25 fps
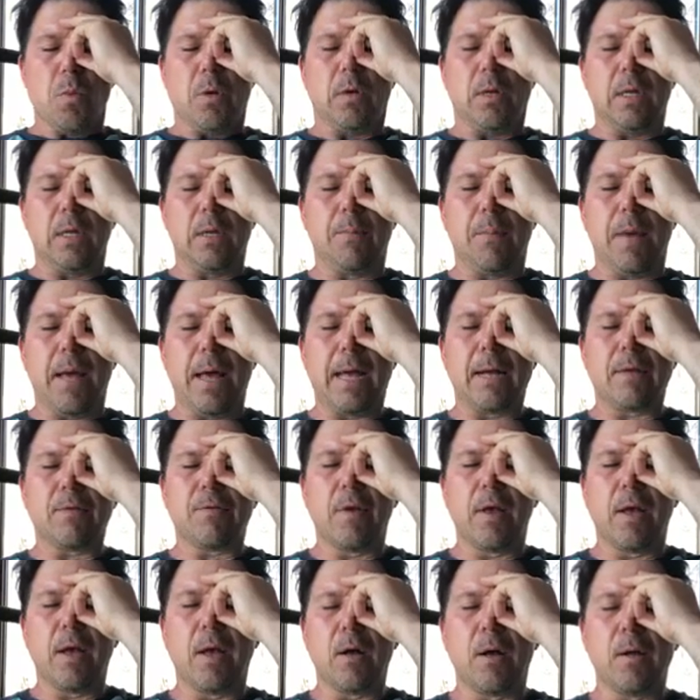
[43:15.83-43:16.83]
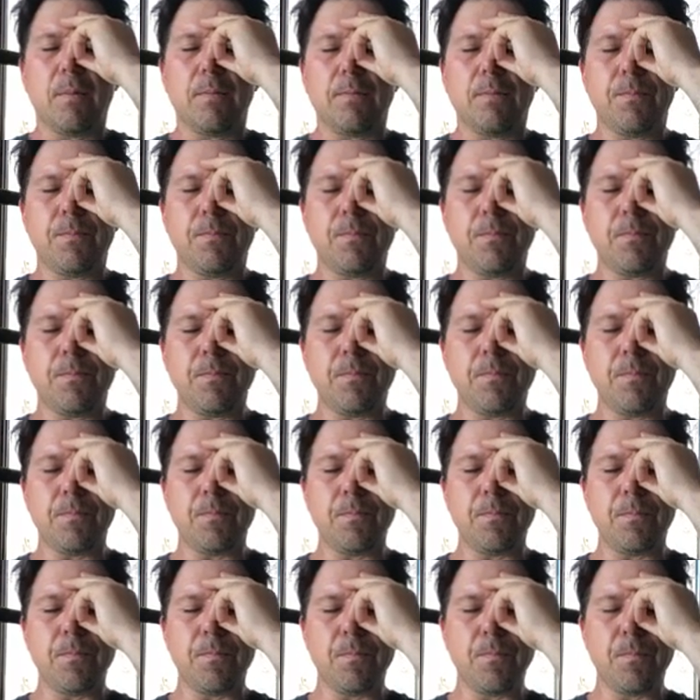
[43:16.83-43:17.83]
Deep exhale.
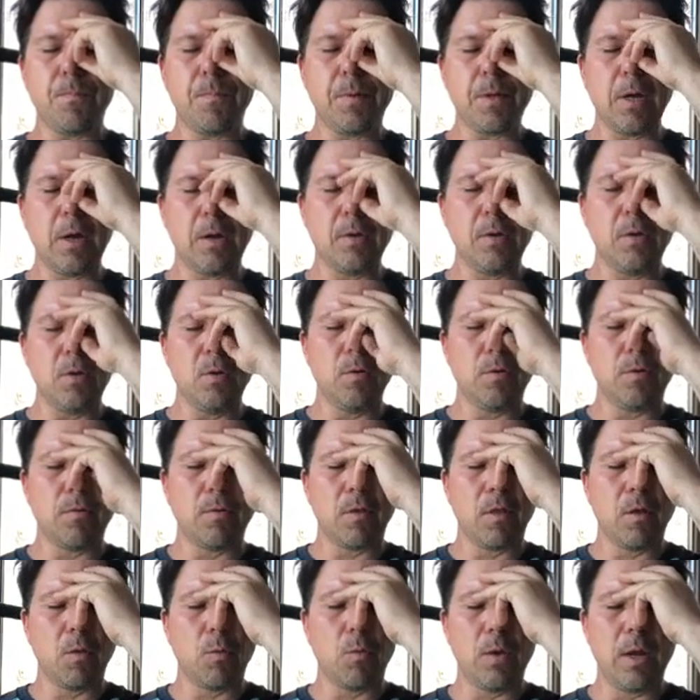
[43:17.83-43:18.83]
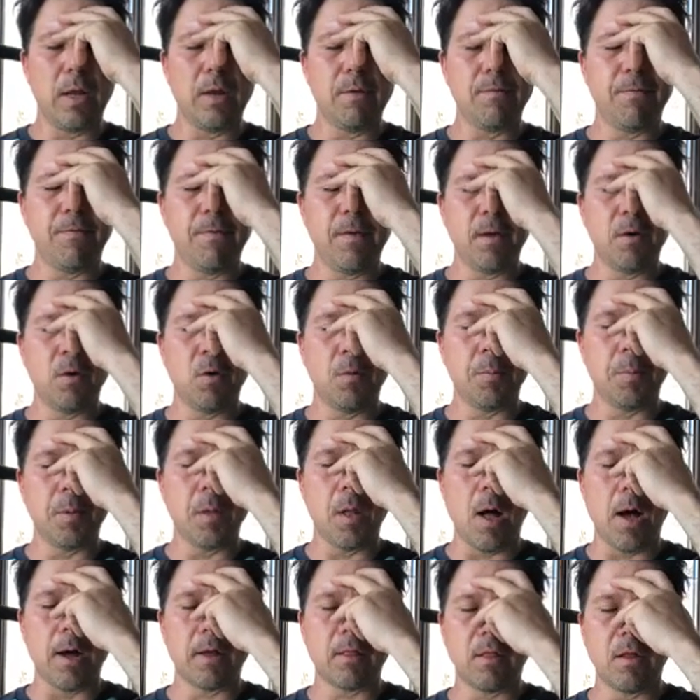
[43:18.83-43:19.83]
Now use the ring finger,
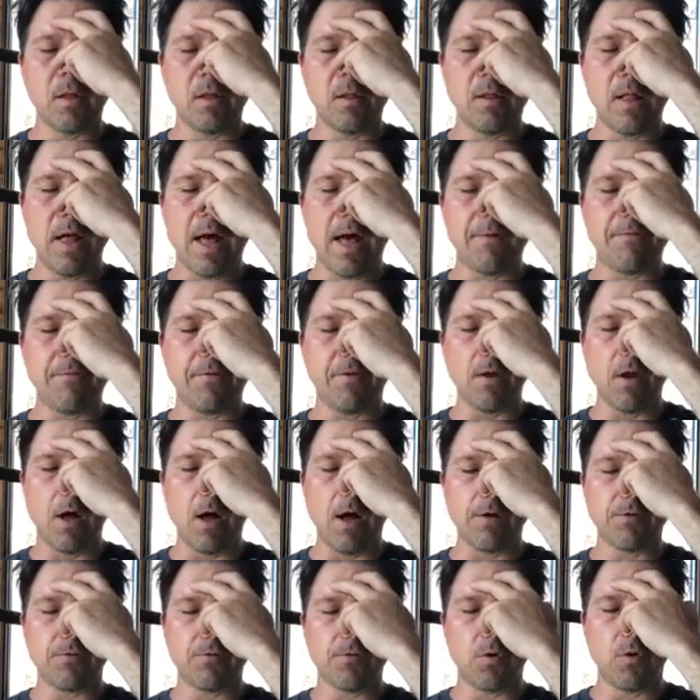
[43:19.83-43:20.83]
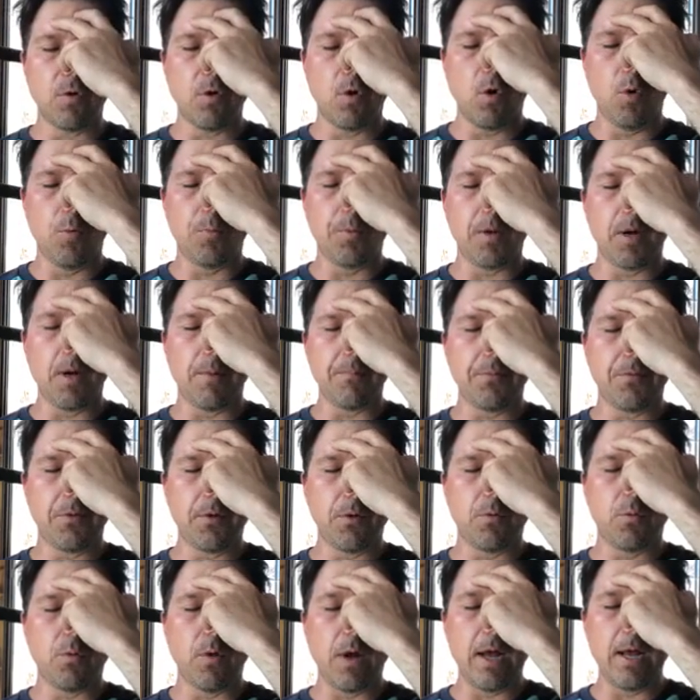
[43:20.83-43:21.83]
block the left nostril, open up
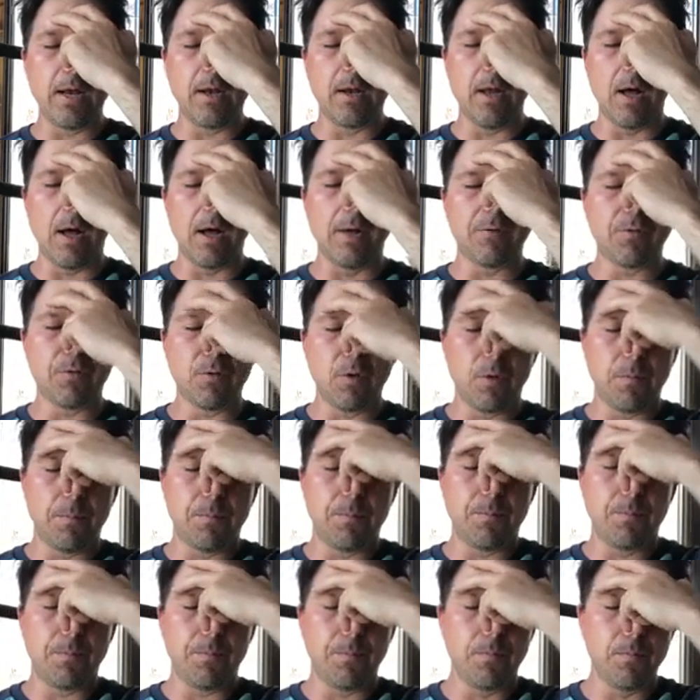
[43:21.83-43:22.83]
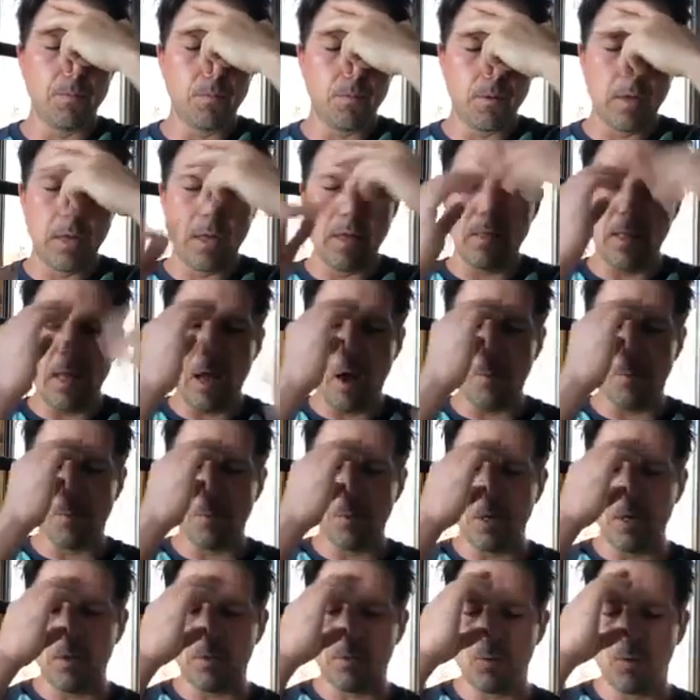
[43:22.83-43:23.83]
the right nostril, and now
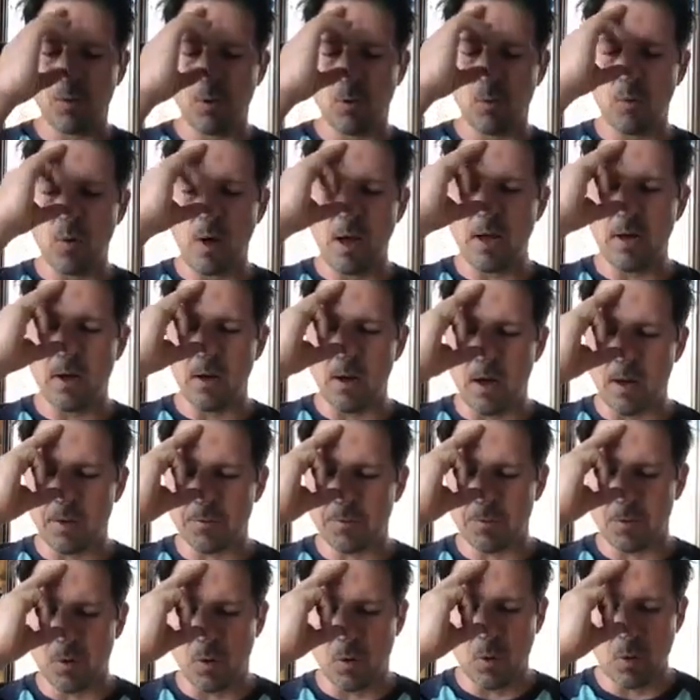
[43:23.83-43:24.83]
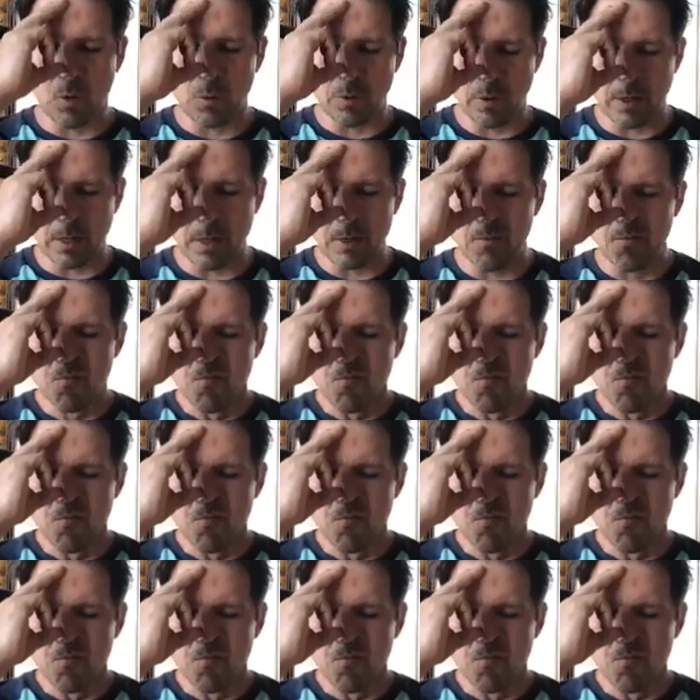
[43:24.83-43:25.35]
breathe through the right nostril only.